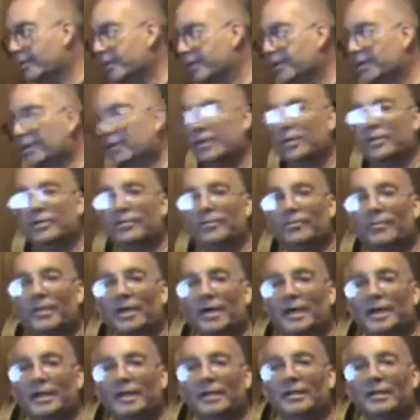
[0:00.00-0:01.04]
here into
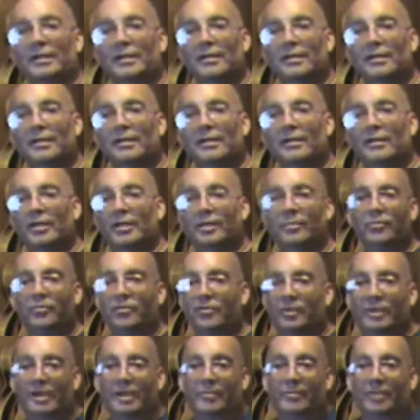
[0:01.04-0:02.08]
my
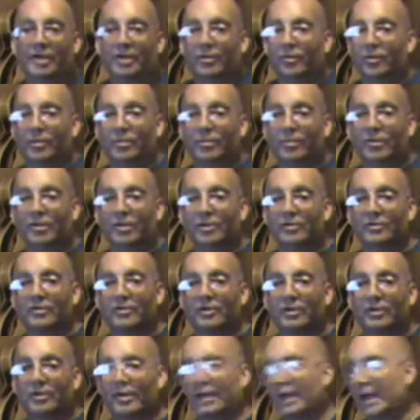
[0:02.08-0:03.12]
input on my normal
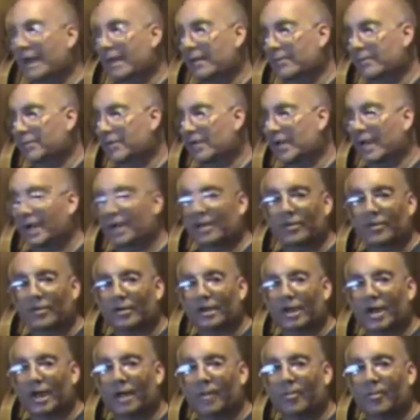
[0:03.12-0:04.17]
guitar, half stack or
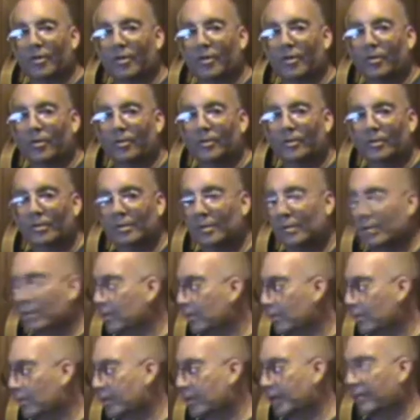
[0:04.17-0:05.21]
combo,
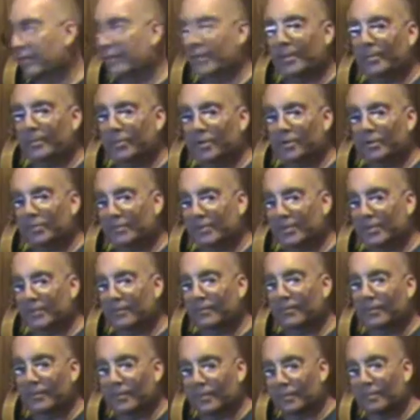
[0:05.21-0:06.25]
whatever I'm using
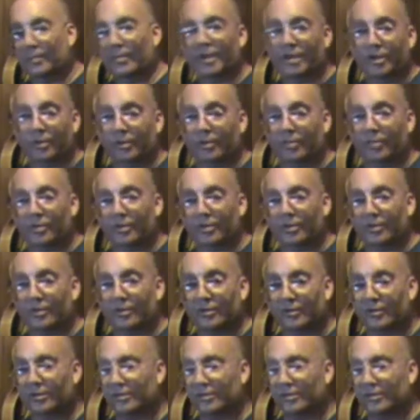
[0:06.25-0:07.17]
for my normal guitar